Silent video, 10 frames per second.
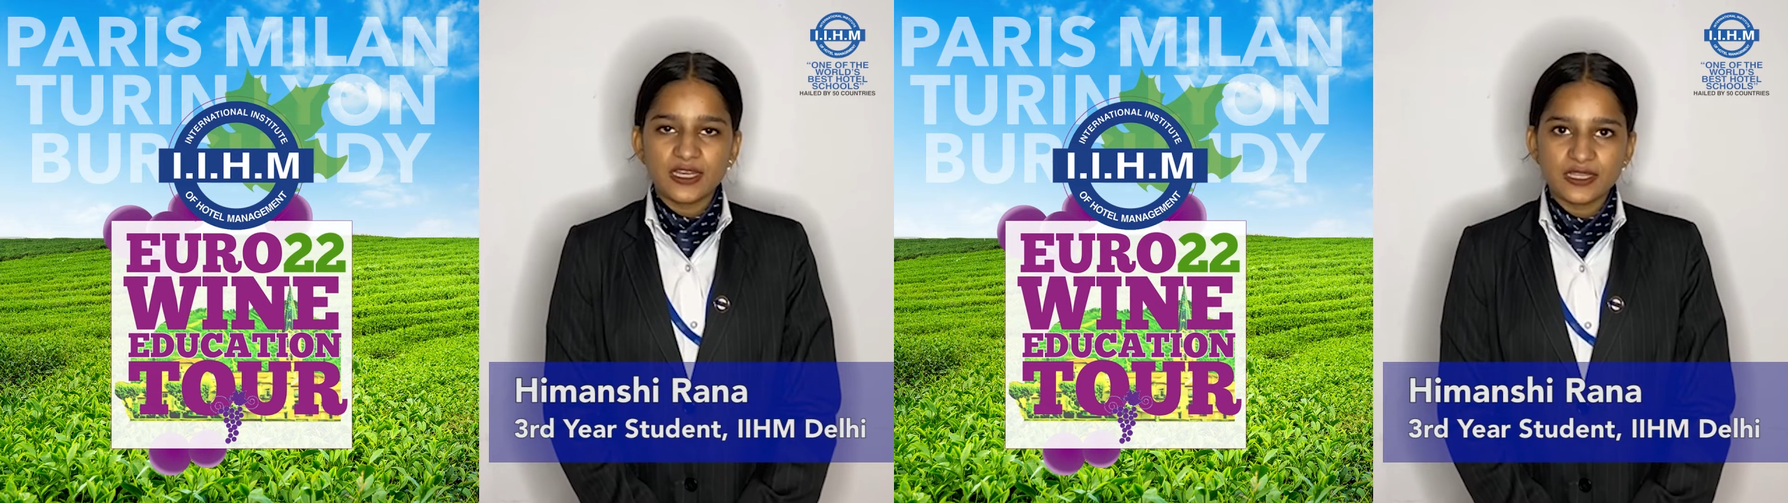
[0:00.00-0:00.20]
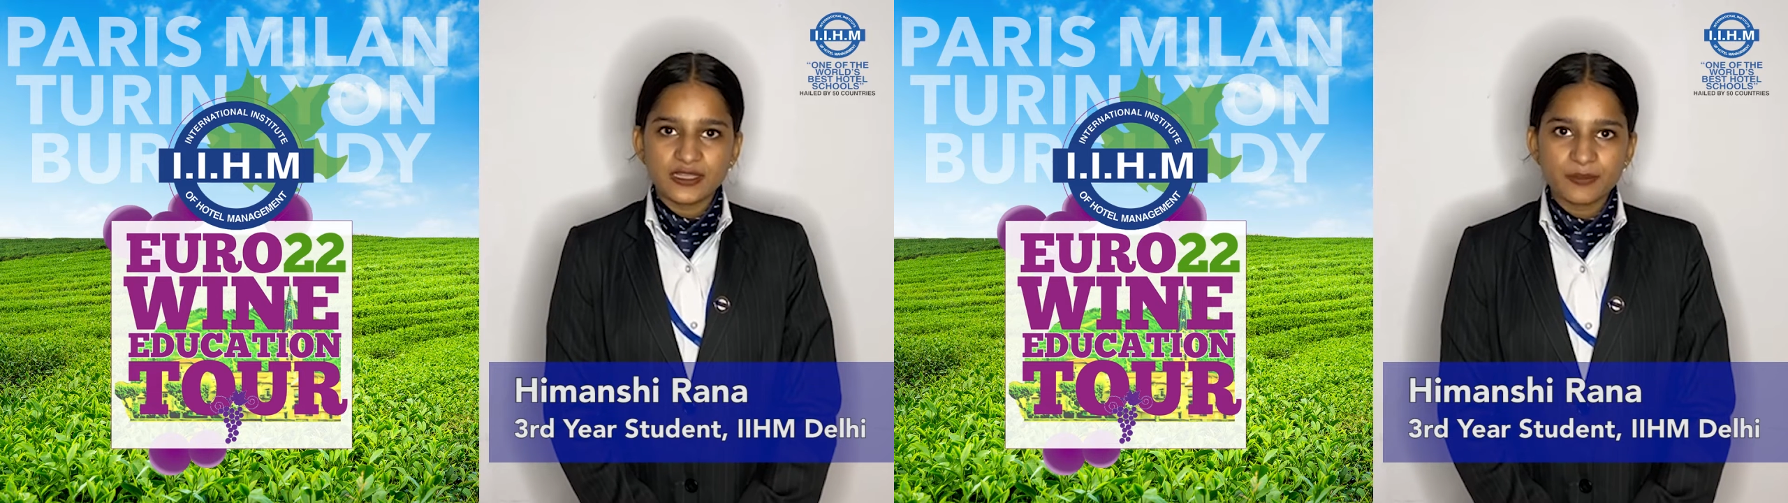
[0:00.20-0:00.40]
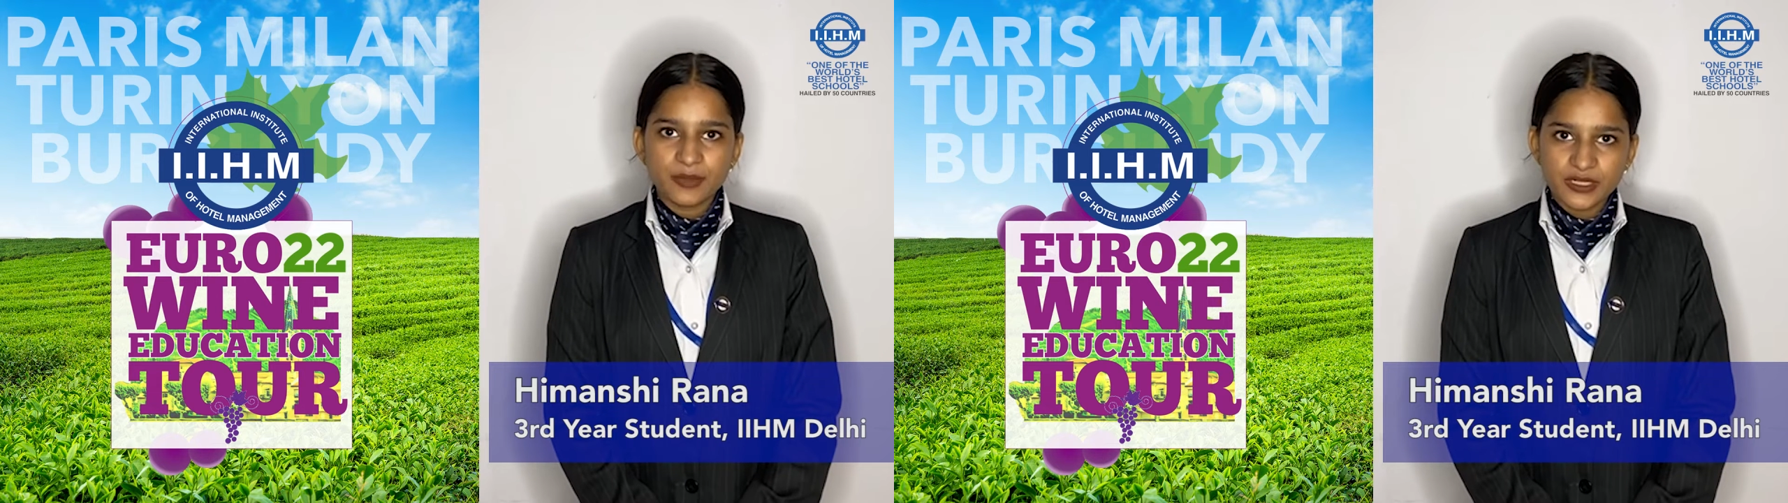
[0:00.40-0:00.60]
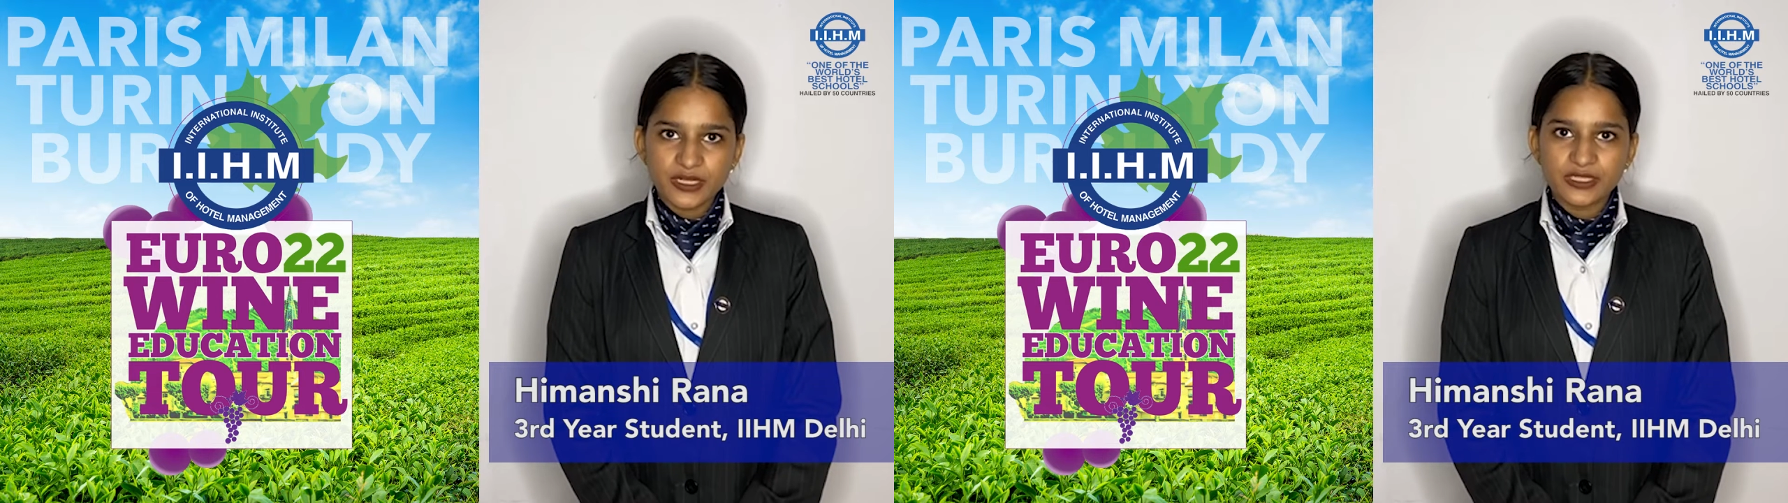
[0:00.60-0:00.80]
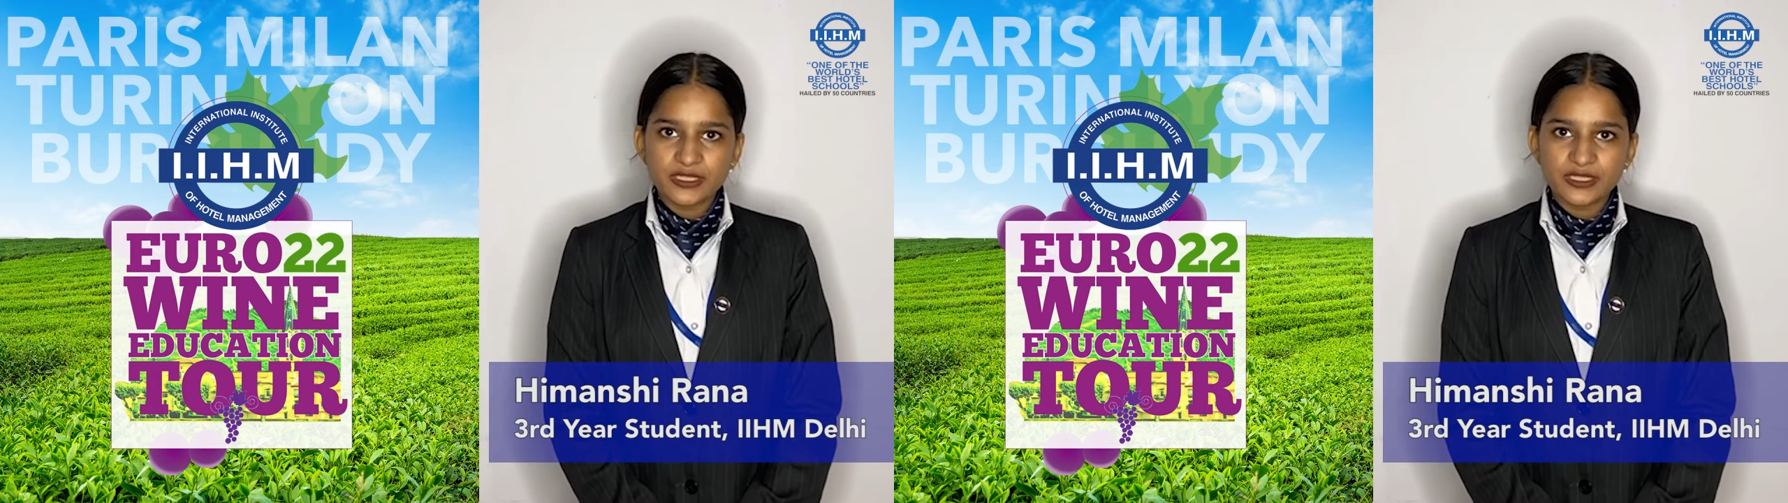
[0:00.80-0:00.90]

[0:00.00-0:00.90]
in the Burgundy